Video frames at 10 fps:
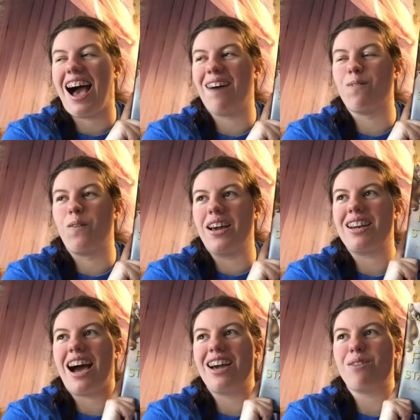Uh,
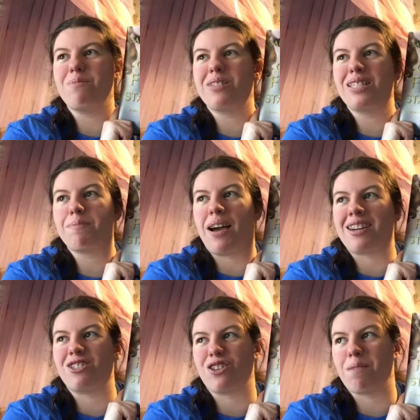when I opened this
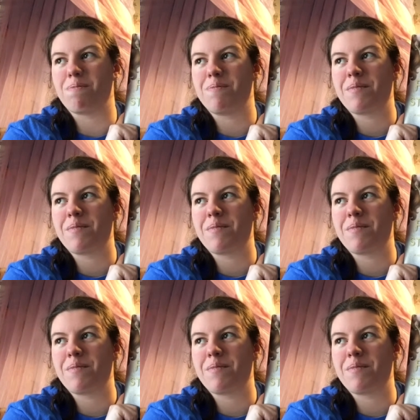package up,